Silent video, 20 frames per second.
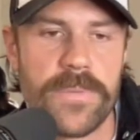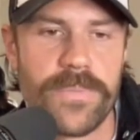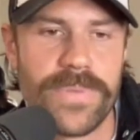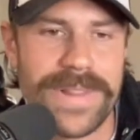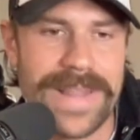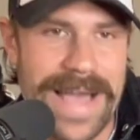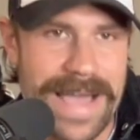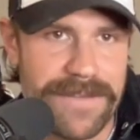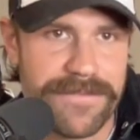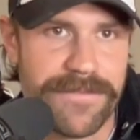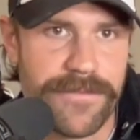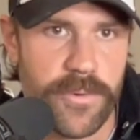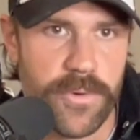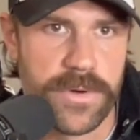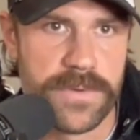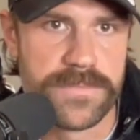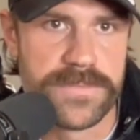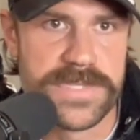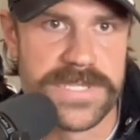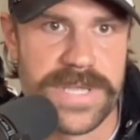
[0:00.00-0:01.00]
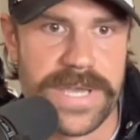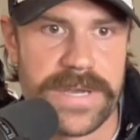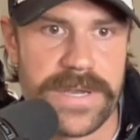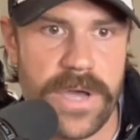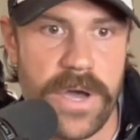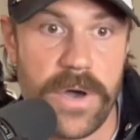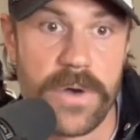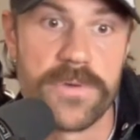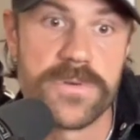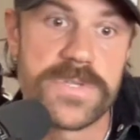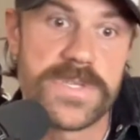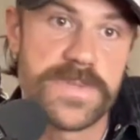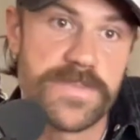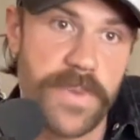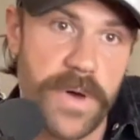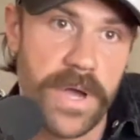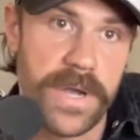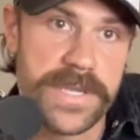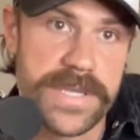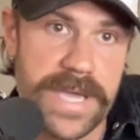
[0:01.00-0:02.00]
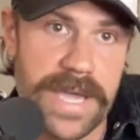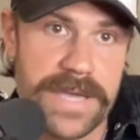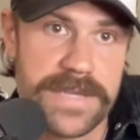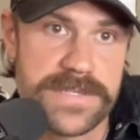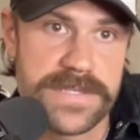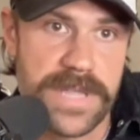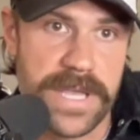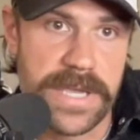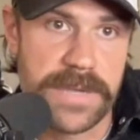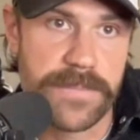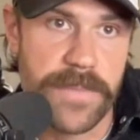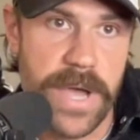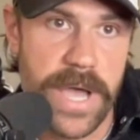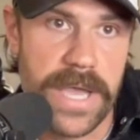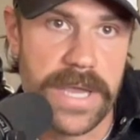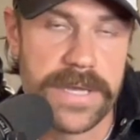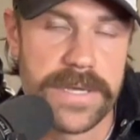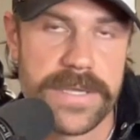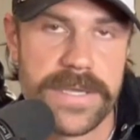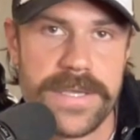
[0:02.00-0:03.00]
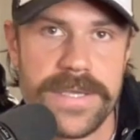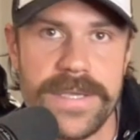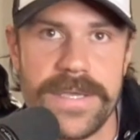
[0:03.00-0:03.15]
platforms that host podcasts like mine.